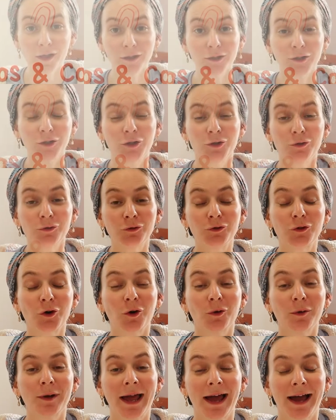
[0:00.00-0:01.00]
all, you
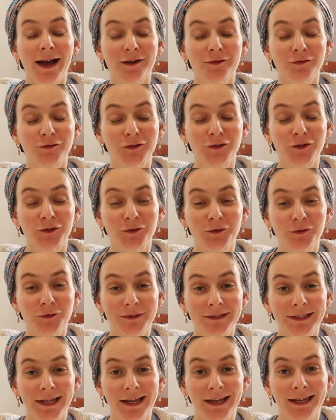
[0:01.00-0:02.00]
don't have to
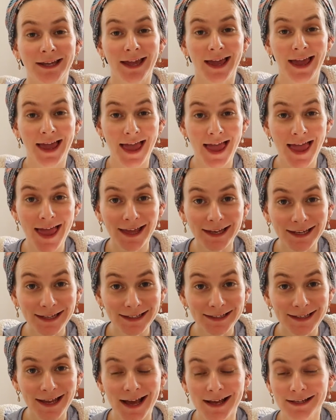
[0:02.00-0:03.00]
take
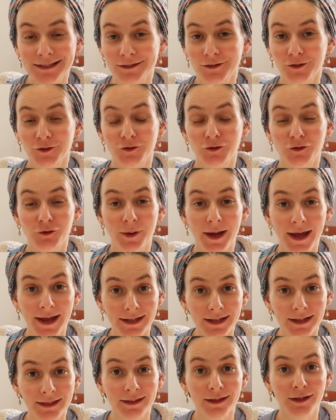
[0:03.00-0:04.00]
any test or do
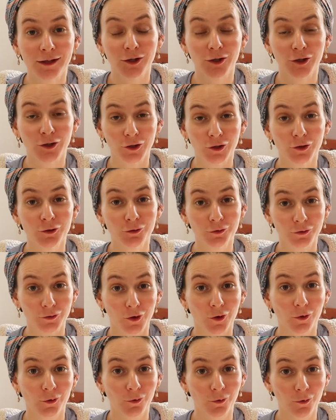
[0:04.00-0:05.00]
anything you
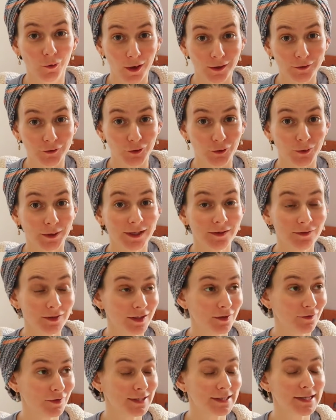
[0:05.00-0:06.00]
don't want to,
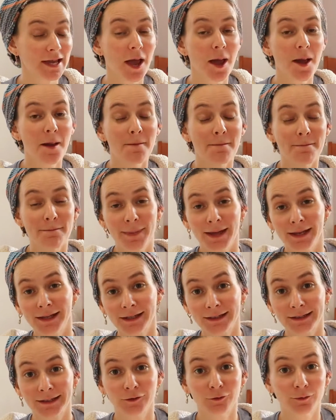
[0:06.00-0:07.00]
even if it's
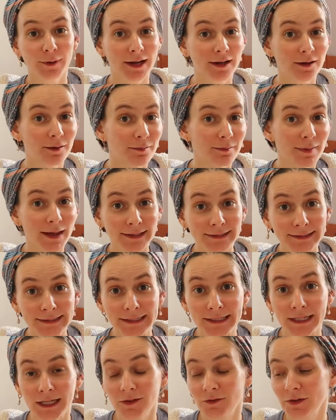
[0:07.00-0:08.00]
medically
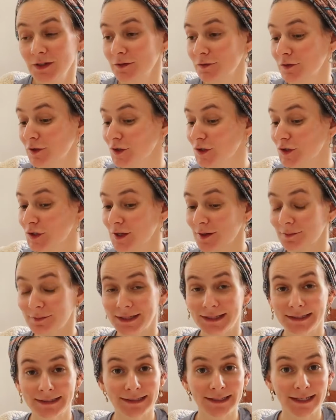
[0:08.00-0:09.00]
recommended, even if there's
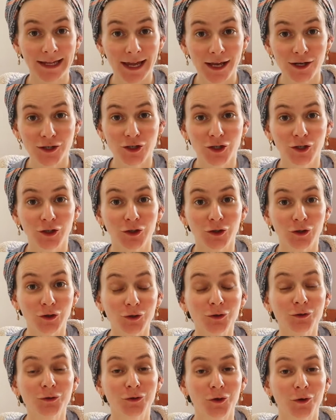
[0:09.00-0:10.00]
some indication,
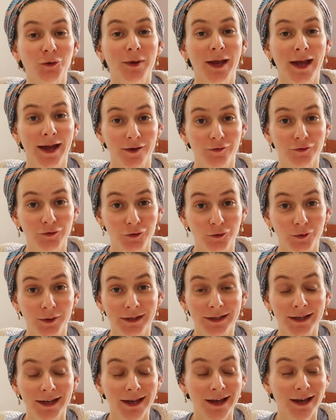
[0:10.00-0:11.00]
you don't have to.
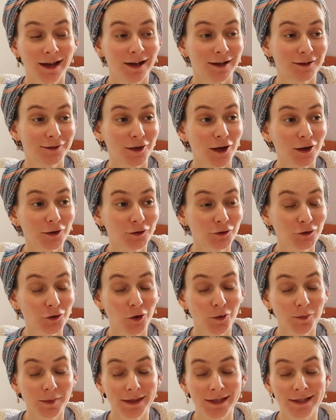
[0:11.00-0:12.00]
And a doctor
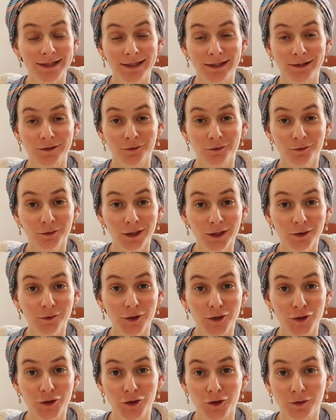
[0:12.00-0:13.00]
told me this and it really
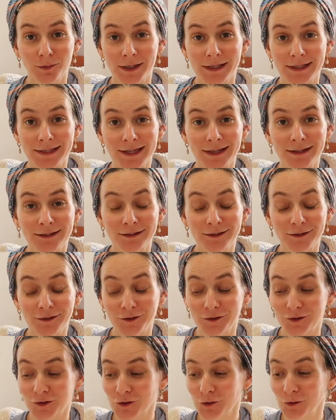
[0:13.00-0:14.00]
reassured me. He said,
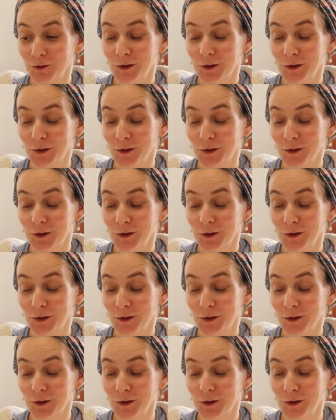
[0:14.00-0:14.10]
there's